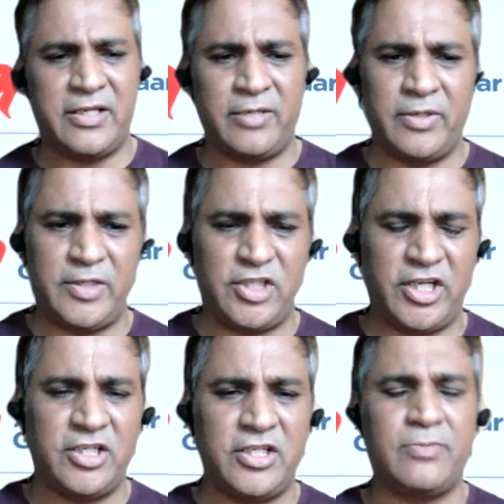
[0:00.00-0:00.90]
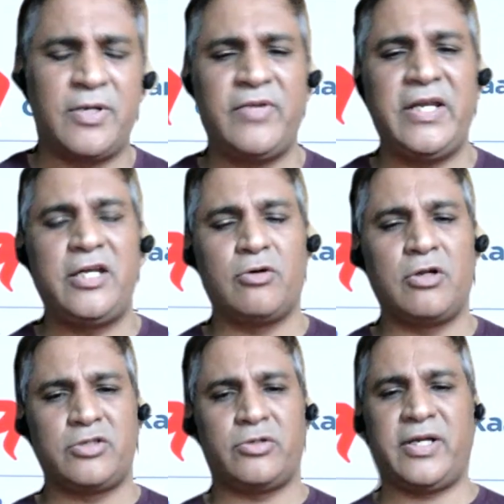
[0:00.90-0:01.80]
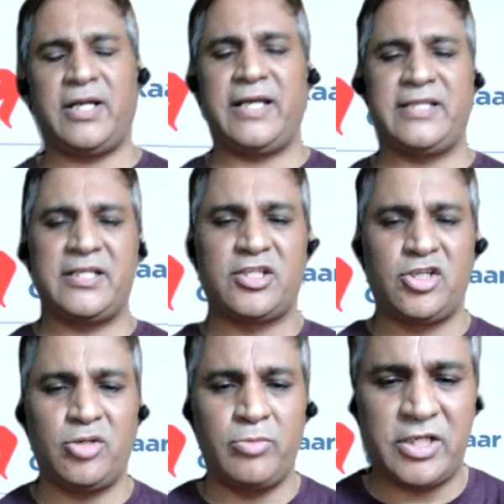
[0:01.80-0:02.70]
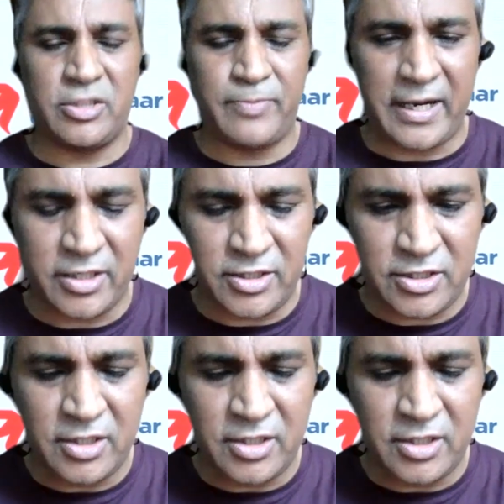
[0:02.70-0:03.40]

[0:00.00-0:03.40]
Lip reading: there will be changes, but we need to also realize the stimulus package,